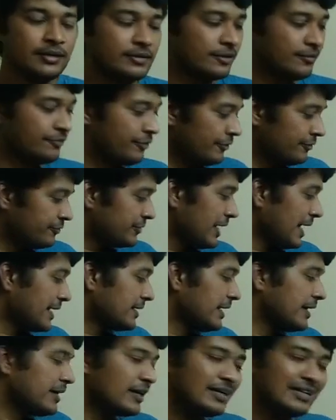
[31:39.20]
The fifth
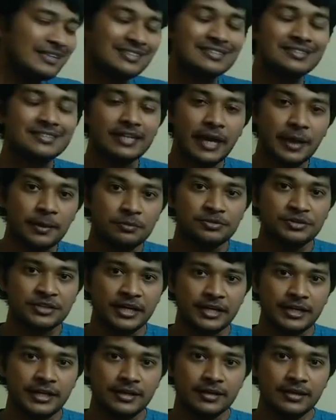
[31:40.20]
technique is time
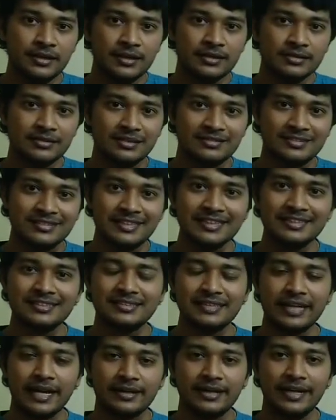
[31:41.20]
study. The sixth
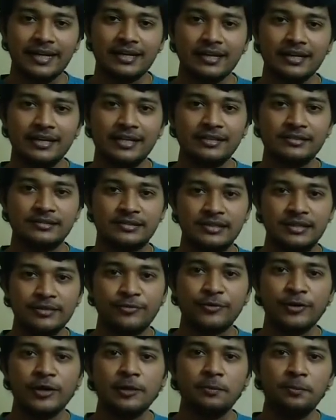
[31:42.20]
technique is
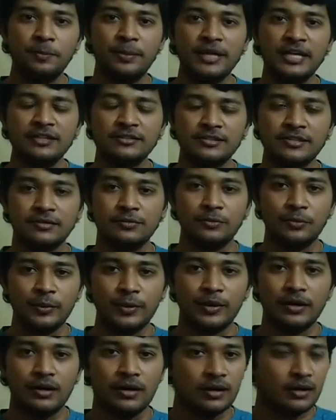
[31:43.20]
different piece
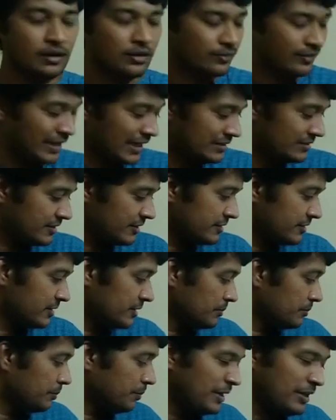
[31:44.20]
weight
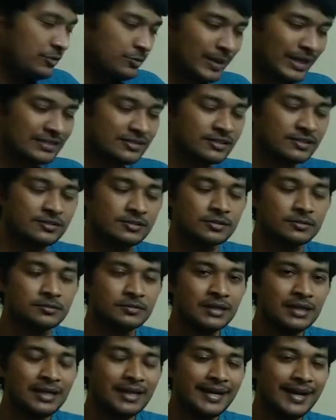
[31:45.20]

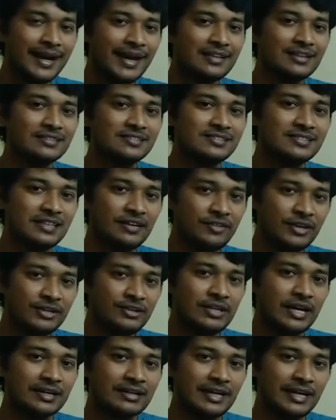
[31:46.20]
system. And the
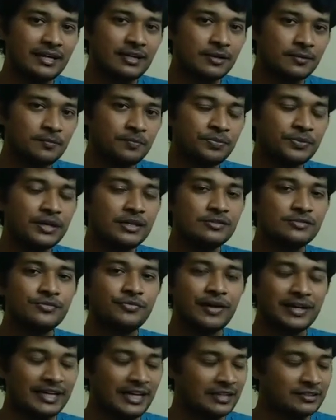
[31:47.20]
seventh technique is
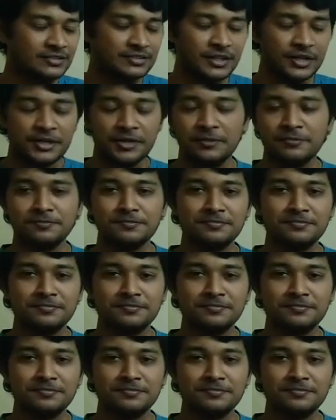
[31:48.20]
fatigue study.